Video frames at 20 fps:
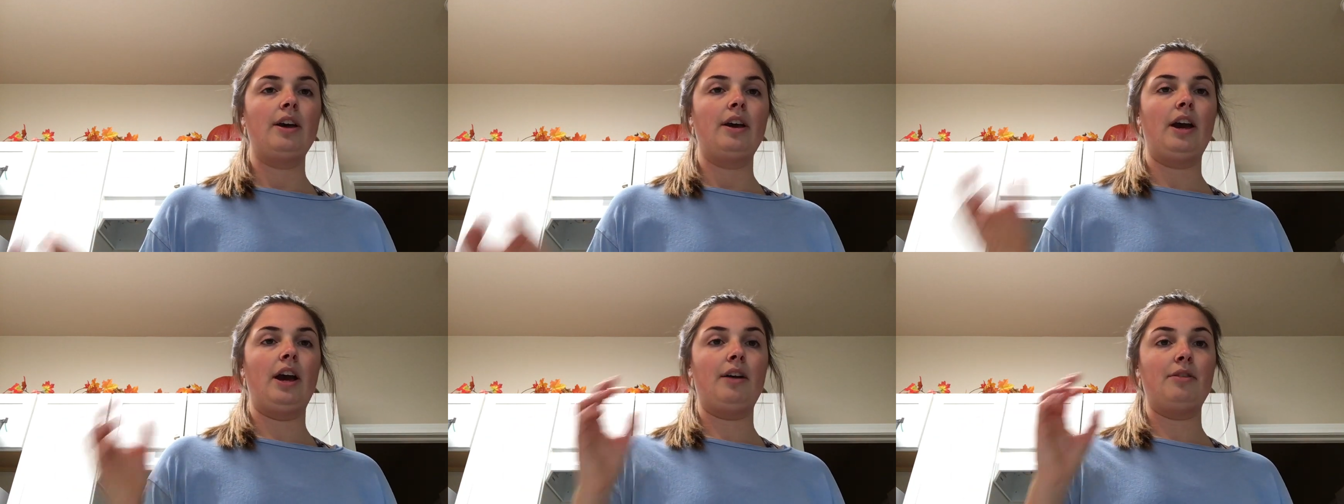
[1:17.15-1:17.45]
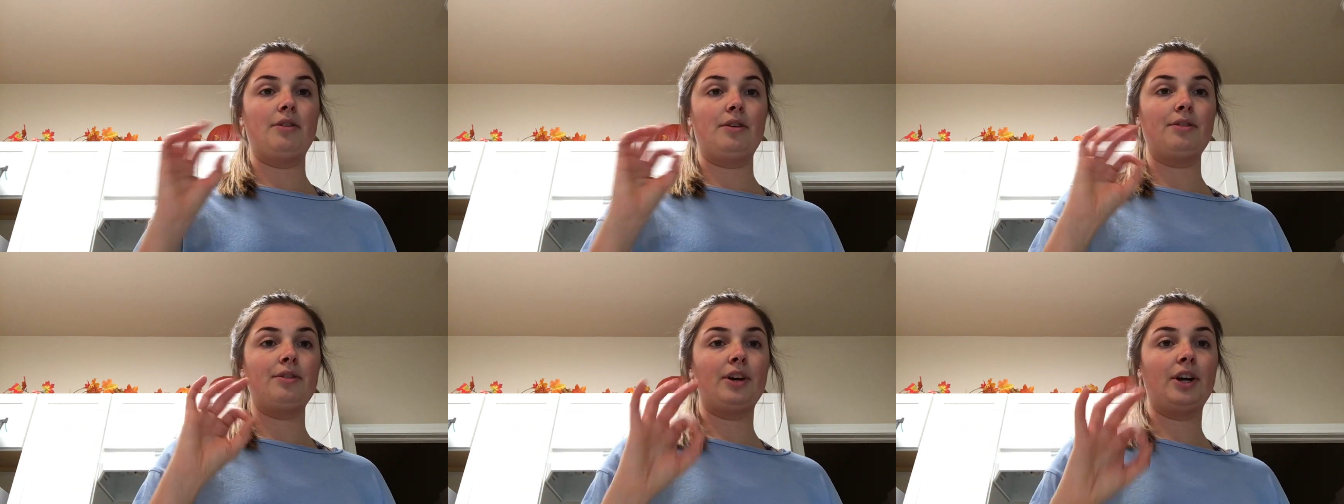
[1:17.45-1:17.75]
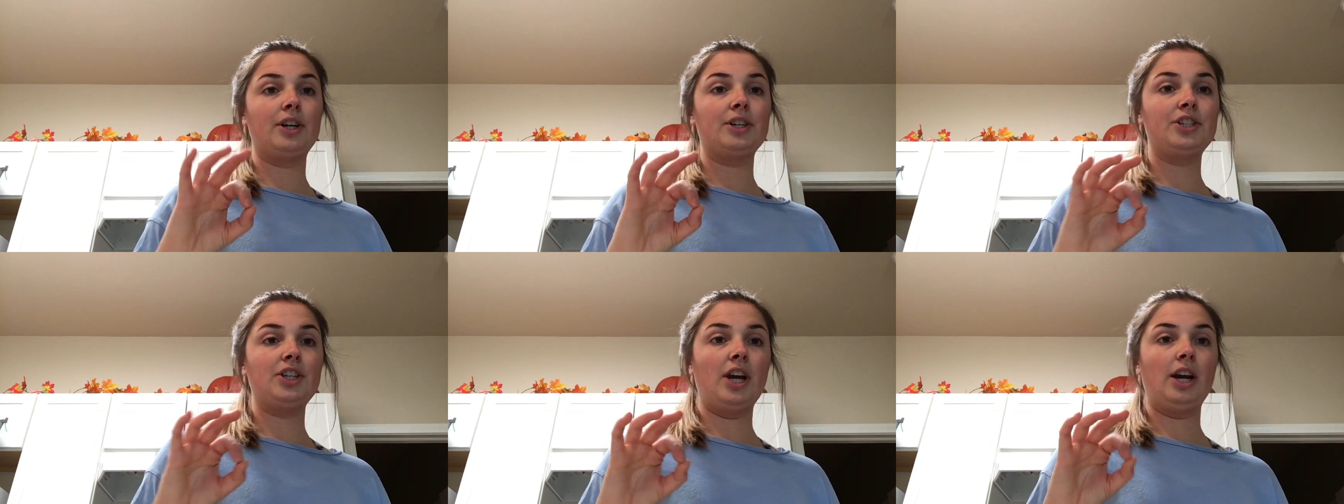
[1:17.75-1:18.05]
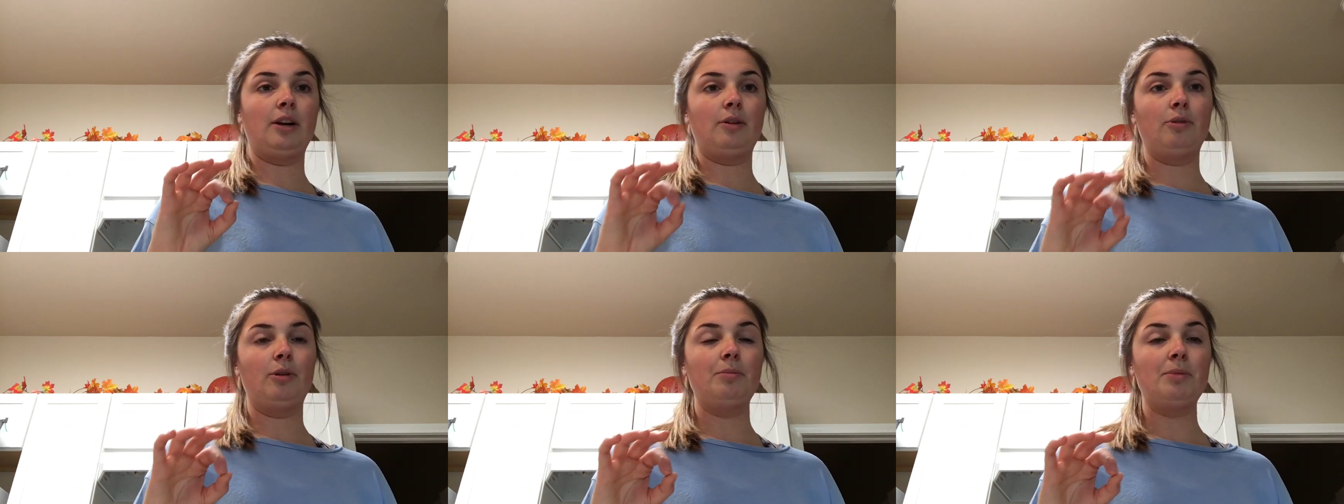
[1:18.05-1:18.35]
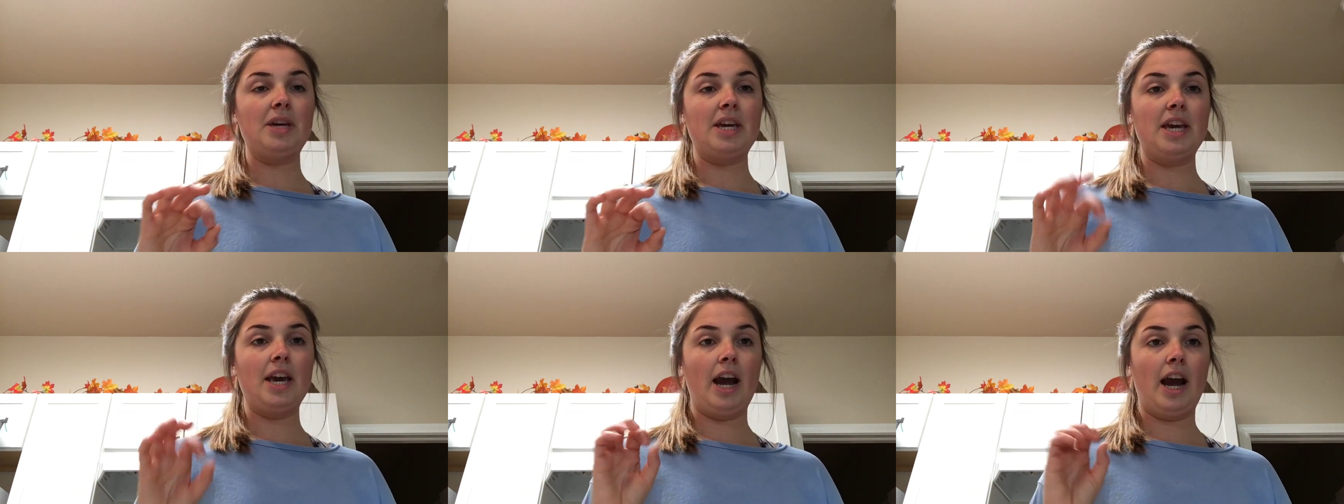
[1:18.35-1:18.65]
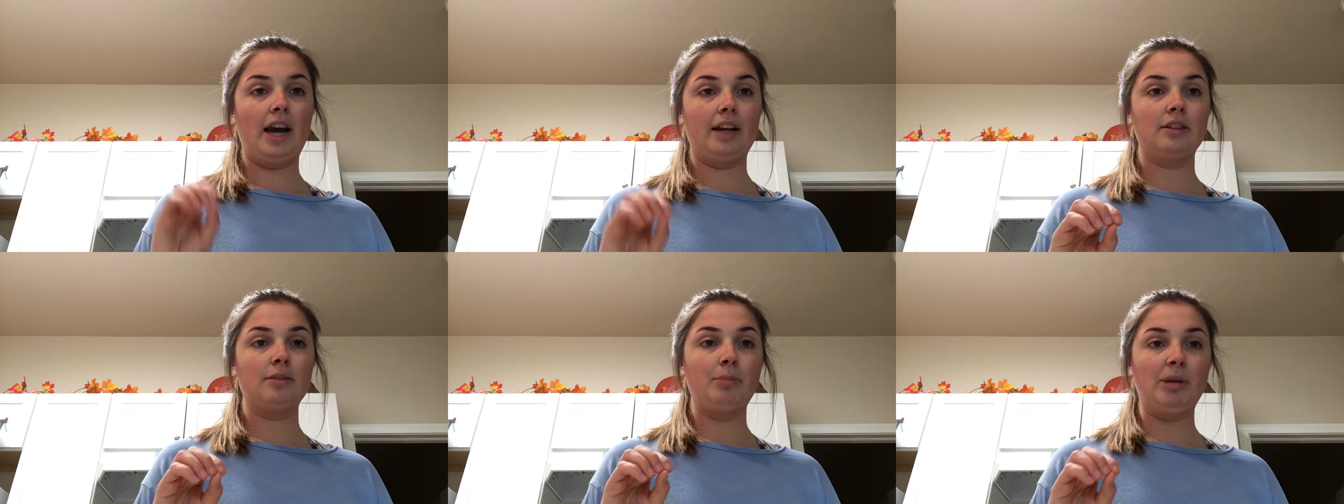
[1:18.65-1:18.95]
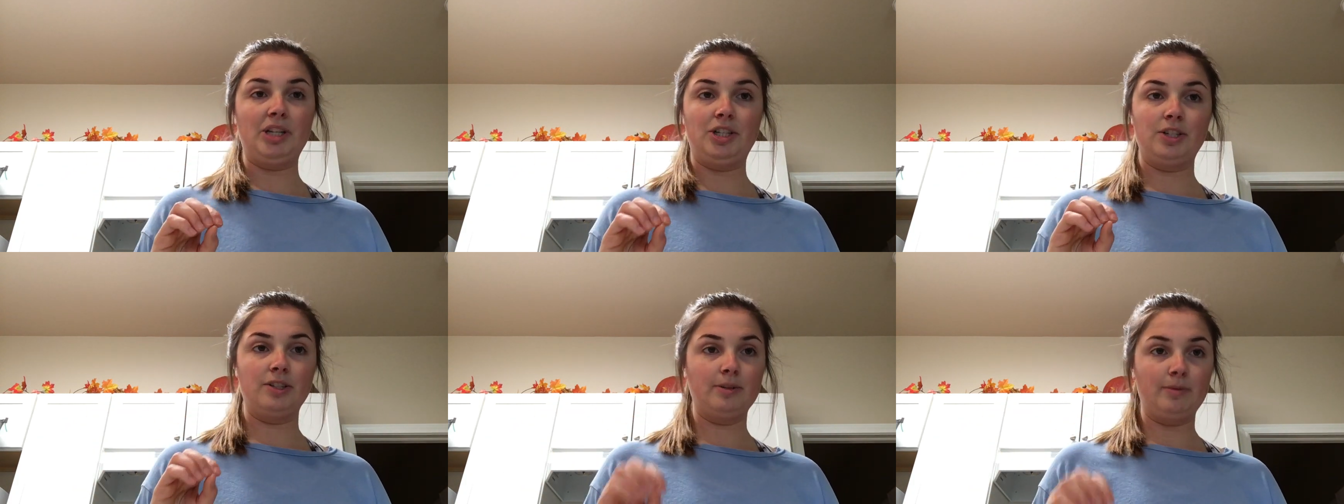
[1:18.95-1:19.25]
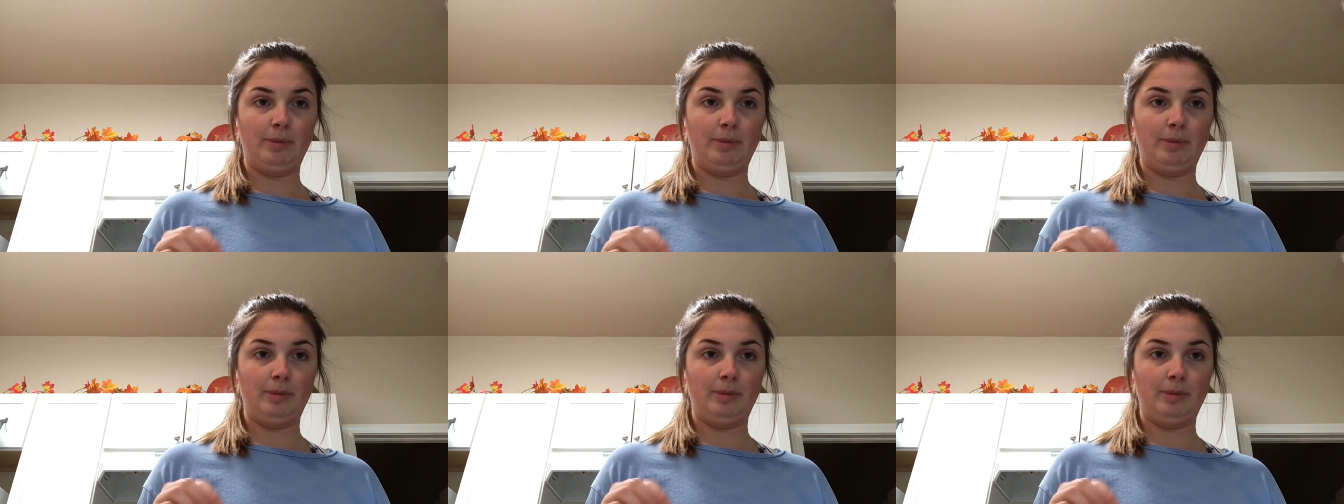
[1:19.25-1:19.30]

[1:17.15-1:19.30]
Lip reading: and the 3rd check will be at the patient's